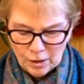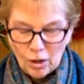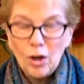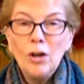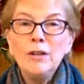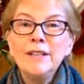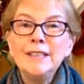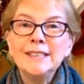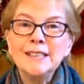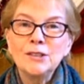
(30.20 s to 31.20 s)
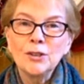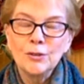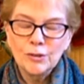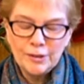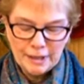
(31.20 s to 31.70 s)
All that is
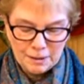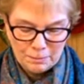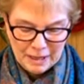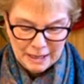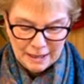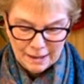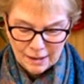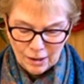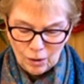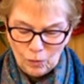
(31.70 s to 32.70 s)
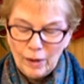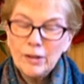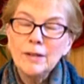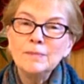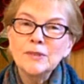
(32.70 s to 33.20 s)
eternal in me
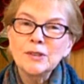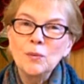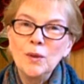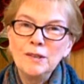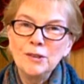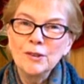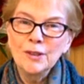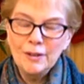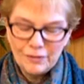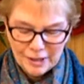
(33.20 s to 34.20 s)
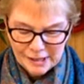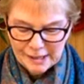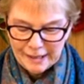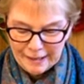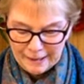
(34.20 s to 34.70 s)
welcomes the wonder of
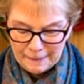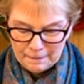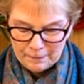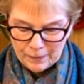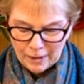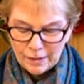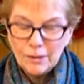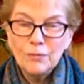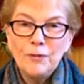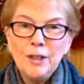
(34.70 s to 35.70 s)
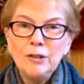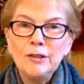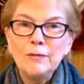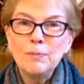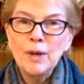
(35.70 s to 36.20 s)
this day, the
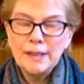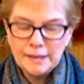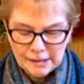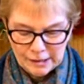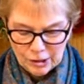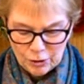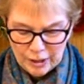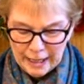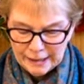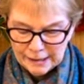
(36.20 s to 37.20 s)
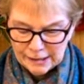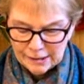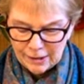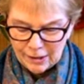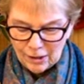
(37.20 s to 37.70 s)
field of brightness it
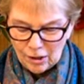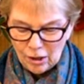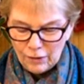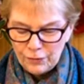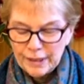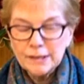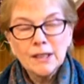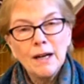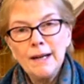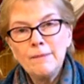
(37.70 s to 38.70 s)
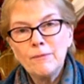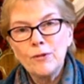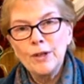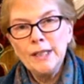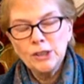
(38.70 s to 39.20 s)
creates, offering time
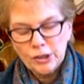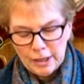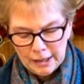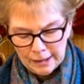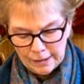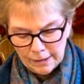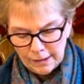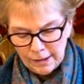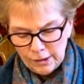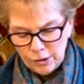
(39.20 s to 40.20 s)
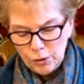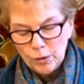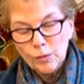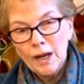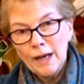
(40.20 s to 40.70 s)
for each thing to
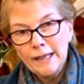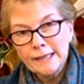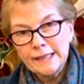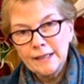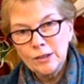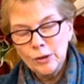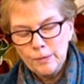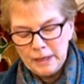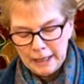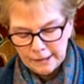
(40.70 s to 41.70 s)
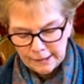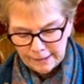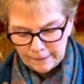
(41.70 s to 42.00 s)
arise and illuminate.